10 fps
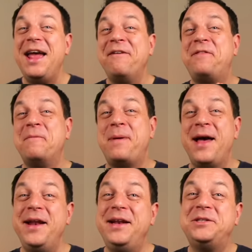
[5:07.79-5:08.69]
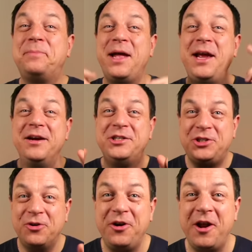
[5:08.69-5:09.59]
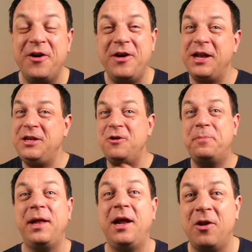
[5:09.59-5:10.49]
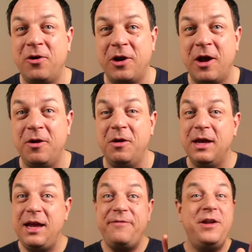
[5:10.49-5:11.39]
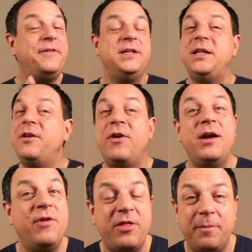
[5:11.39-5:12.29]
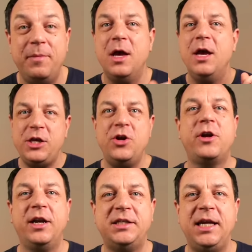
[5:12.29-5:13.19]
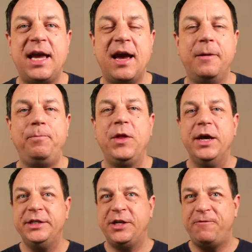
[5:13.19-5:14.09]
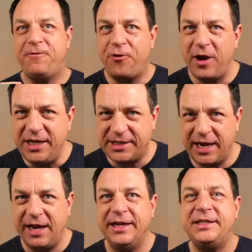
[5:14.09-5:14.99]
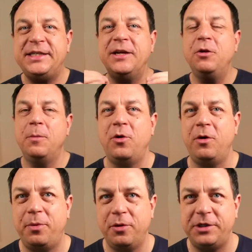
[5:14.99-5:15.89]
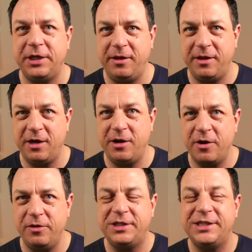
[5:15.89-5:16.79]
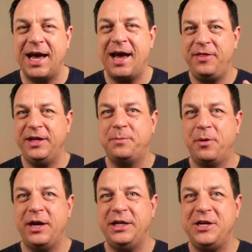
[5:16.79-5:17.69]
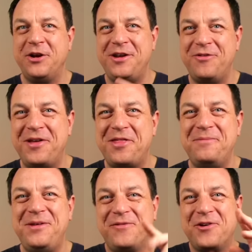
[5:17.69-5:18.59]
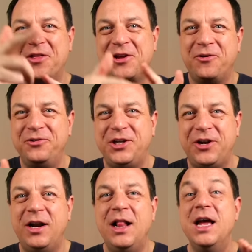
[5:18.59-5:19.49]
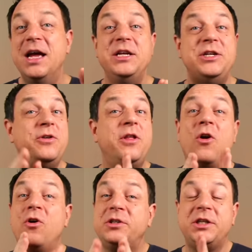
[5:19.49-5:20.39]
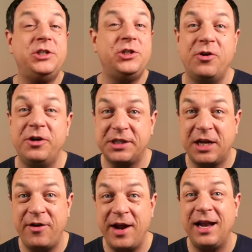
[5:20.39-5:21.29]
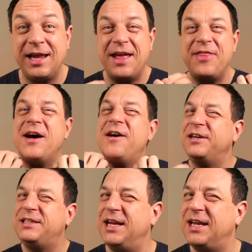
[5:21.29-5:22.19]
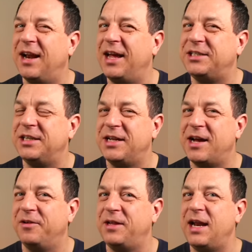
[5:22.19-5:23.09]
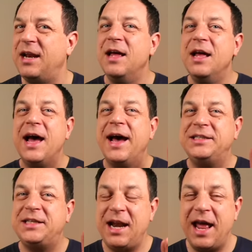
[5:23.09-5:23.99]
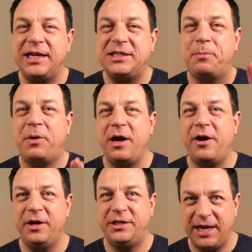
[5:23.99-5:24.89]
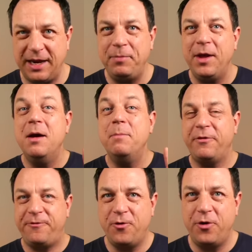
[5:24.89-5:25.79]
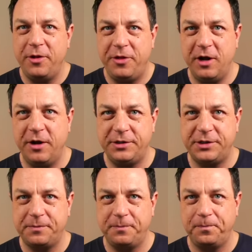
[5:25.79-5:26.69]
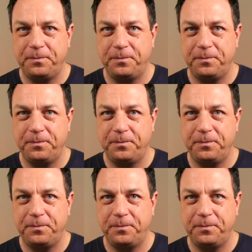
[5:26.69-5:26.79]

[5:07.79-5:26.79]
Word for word: If the band is playing a short note and you play a long note, even if it's in the right rhythm, you're going to stick out. So phrasing is still more important than notes at this point. You got your rhythm, you've got the contour, do the longs and shorts correctly, get that articulation dialed in as the next priority before the notes.